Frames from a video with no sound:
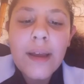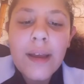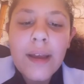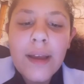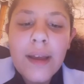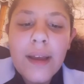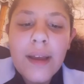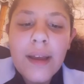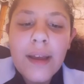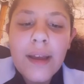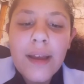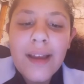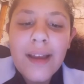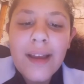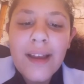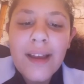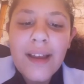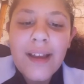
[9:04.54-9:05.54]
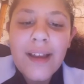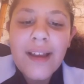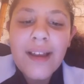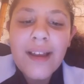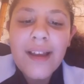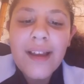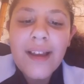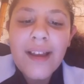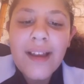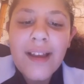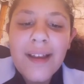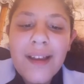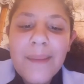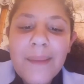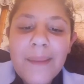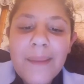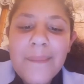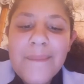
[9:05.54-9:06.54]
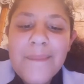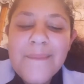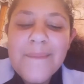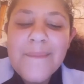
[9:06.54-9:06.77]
Nobody speaks.